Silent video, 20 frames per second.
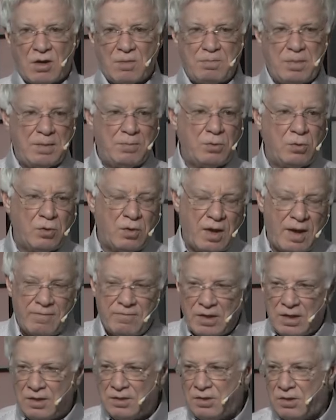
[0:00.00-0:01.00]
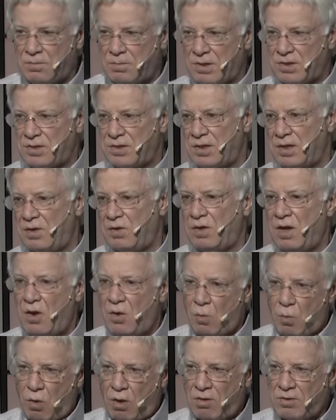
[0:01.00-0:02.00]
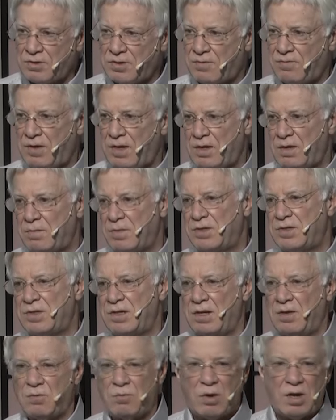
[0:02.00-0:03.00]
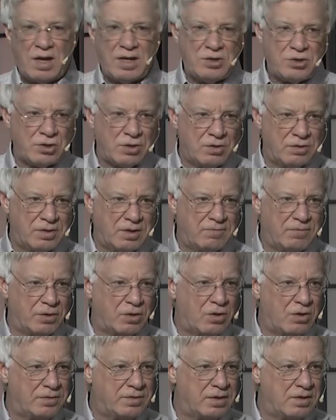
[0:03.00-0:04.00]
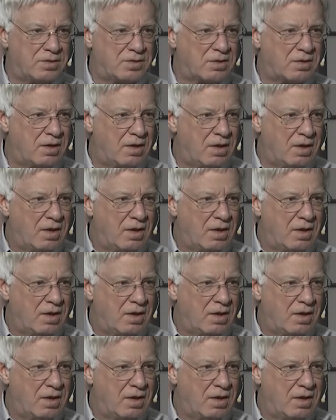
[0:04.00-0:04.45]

are people who have intimacy walls of intimacy and relational difficulties.